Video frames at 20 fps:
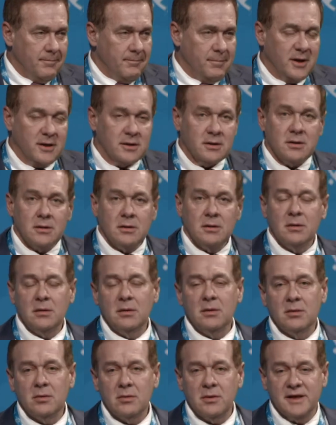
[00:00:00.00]
But
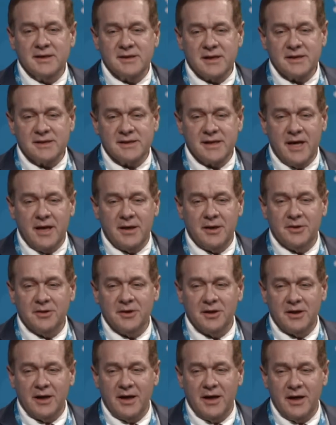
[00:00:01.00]
as I stand here
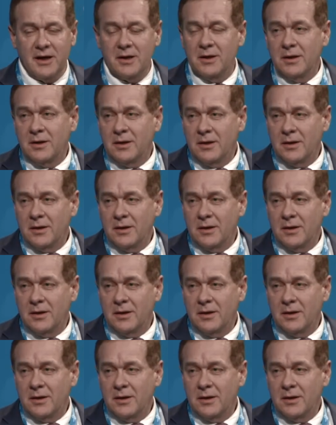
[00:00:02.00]
today,